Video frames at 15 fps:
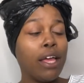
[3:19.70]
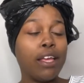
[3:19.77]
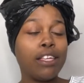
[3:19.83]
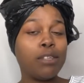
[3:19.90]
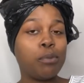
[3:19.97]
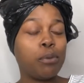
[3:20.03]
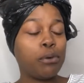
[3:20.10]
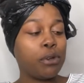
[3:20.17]

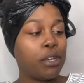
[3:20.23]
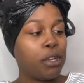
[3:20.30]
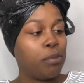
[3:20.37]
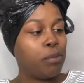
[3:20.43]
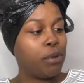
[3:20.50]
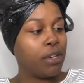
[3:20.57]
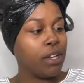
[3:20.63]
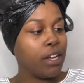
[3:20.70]
It's
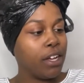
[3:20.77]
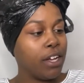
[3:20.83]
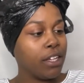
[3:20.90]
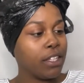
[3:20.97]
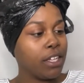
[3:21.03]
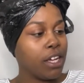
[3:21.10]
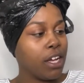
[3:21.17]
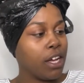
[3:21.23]

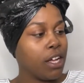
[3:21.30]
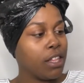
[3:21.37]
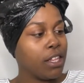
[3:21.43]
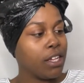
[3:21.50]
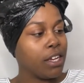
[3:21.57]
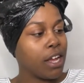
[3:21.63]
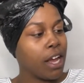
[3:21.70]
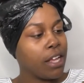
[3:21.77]
pre-plucked.
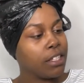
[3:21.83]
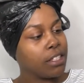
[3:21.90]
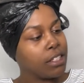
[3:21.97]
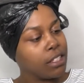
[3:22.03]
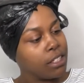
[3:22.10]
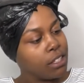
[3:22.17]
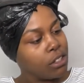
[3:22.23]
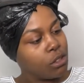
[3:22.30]
The knots
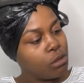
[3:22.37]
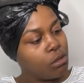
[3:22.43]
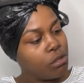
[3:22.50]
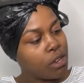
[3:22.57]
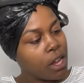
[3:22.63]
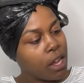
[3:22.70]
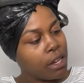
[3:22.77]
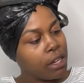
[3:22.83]
do
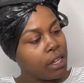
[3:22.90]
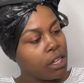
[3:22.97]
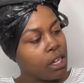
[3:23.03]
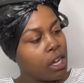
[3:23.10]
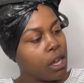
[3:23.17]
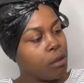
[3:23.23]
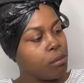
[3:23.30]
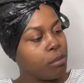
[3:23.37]
not
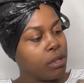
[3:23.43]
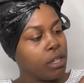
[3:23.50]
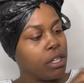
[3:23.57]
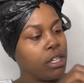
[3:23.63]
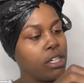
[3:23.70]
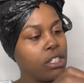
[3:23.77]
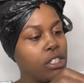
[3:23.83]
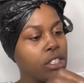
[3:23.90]
look
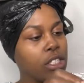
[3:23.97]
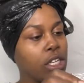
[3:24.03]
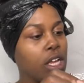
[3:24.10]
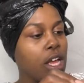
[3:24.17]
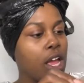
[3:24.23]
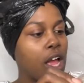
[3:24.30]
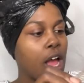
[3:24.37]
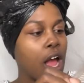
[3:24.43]
bleached.
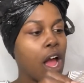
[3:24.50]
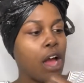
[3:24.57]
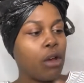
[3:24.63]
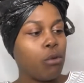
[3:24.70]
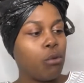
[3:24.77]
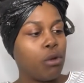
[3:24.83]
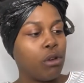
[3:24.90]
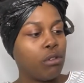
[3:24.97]

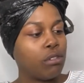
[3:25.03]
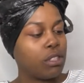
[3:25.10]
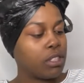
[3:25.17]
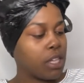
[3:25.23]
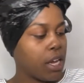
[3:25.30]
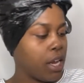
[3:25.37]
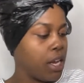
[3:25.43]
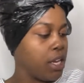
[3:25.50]
I will
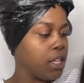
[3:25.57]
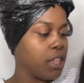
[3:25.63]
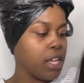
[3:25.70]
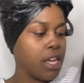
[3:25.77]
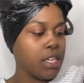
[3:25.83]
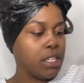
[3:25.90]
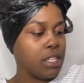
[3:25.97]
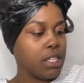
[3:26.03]
say that
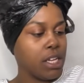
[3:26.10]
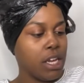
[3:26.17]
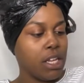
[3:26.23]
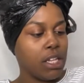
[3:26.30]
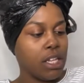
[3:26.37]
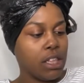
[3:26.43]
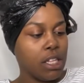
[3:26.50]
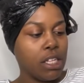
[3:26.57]
they
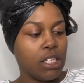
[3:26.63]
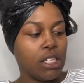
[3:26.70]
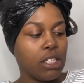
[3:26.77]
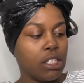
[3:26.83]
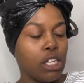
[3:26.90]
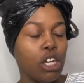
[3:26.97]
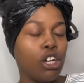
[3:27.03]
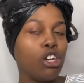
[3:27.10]
said that this
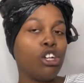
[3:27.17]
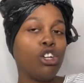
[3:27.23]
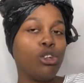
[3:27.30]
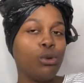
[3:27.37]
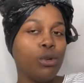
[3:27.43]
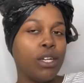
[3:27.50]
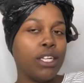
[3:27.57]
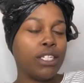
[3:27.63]
is a
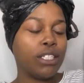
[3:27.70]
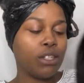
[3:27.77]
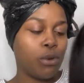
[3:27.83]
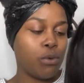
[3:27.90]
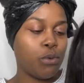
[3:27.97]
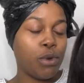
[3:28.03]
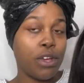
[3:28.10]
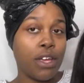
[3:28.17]
glueless
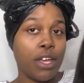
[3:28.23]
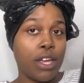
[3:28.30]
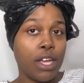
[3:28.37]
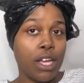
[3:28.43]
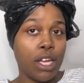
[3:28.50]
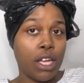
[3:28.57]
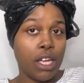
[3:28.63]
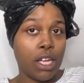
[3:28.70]

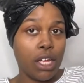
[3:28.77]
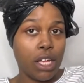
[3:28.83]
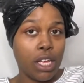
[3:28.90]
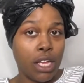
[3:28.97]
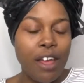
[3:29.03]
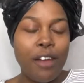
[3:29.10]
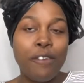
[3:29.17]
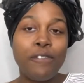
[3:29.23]
wig
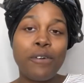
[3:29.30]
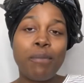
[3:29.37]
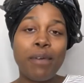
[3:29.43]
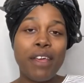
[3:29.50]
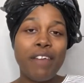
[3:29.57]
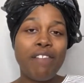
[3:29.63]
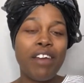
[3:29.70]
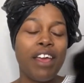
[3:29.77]
from
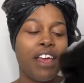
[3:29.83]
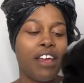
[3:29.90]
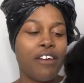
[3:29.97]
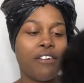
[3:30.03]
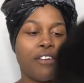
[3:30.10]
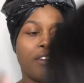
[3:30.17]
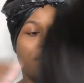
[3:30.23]
EVA Hair,